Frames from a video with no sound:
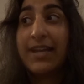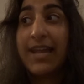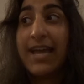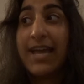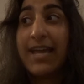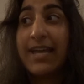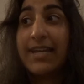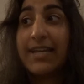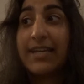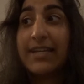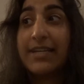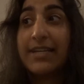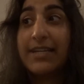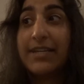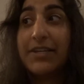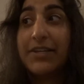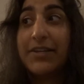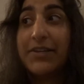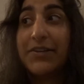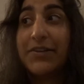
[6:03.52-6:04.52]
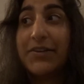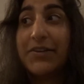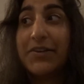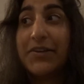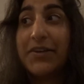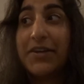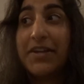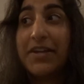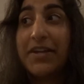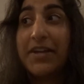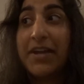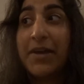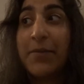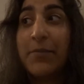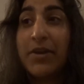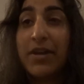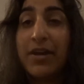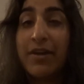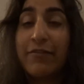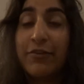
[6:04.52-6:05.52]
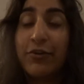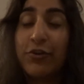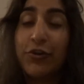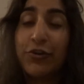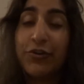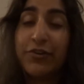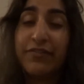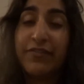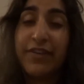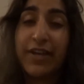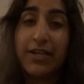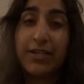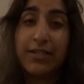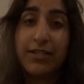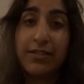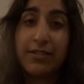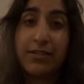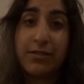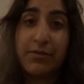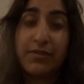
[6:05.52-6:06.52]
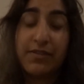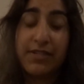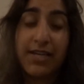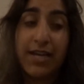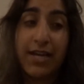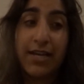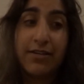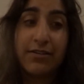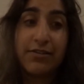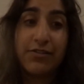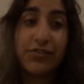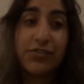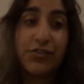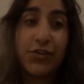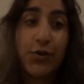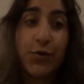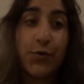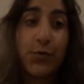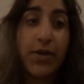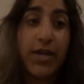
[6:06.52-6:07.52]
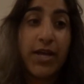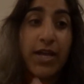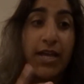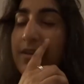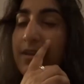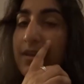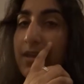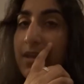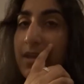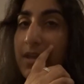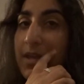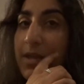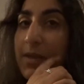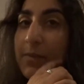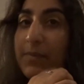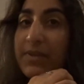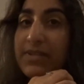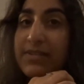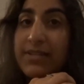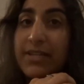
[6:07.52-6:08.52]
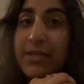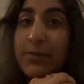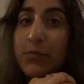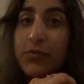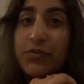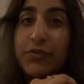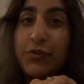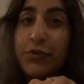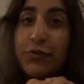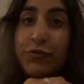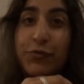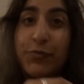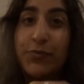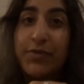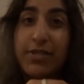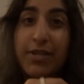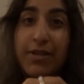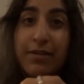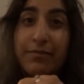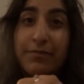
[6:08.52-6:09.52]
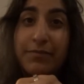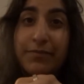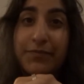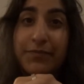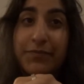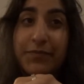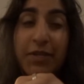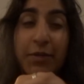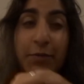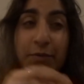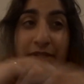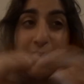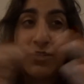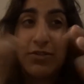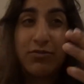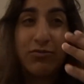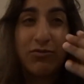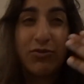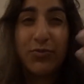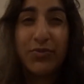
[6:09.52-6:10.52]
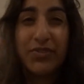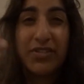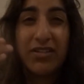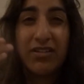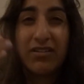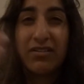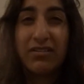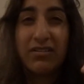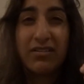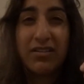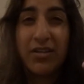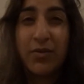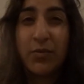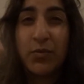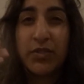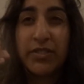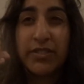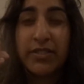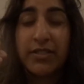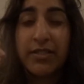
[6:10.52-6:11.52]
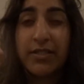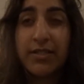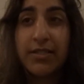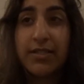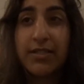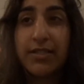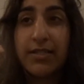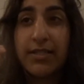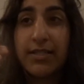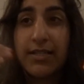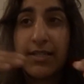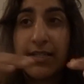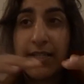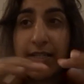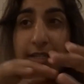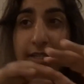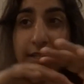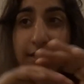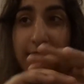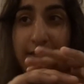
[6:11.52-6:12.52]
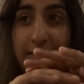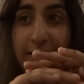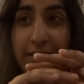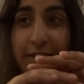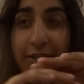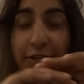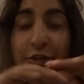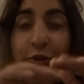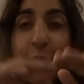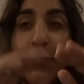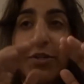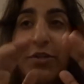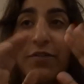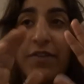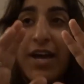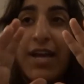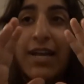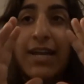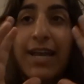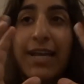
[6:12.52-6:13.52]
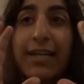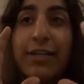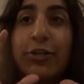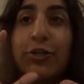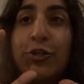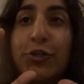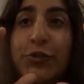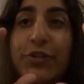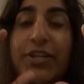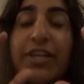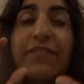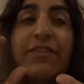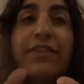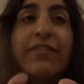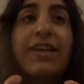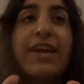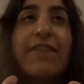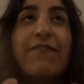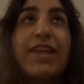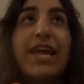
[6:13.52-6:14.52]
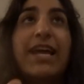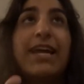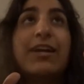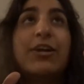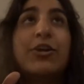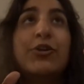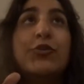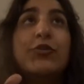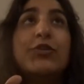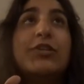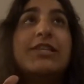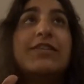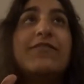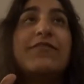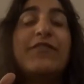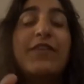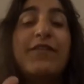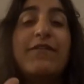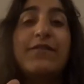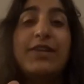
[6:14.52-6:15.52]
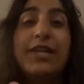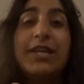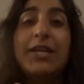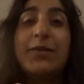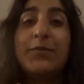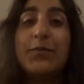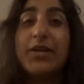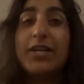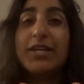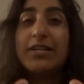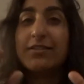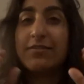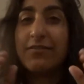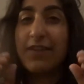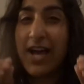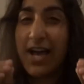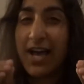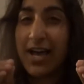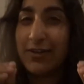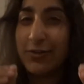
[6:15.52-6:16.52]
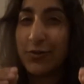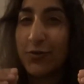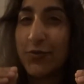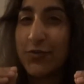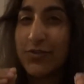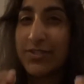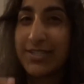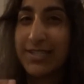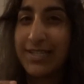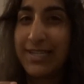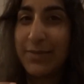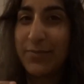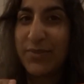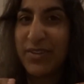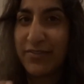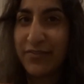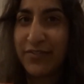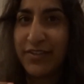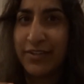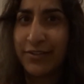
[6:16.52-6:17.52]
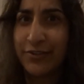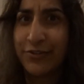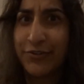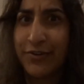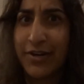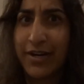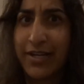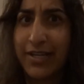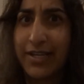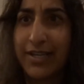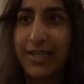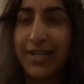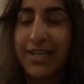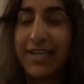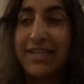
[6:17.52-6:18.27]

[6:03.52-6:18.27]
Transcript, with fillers: like I'm going to have a knock-on effect in terms of the tiredness. So my sleep wasn't 100%. It was interrupted. It wasn't... You know when you've had like a good... Even if you have like a good 15 minutes of hardcore sleep, you feel great.